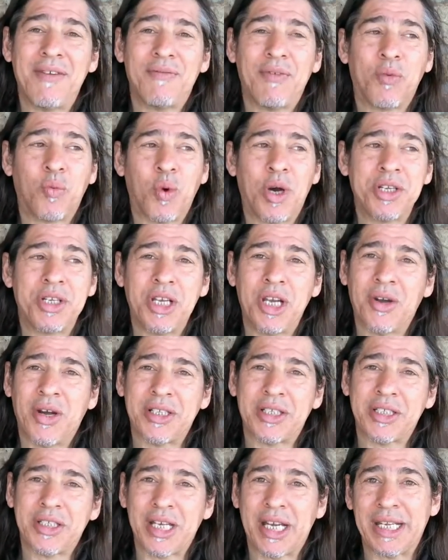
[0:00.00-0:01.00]
One year I
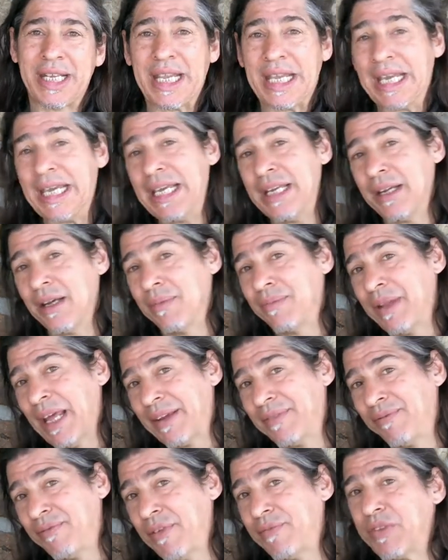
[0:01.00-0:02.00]
decided to eat
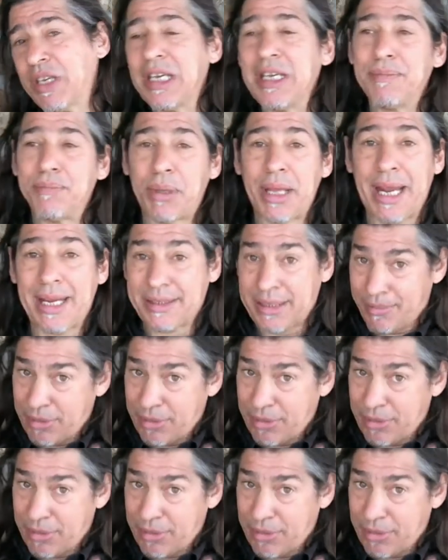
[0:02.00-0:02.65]
like 15 plants.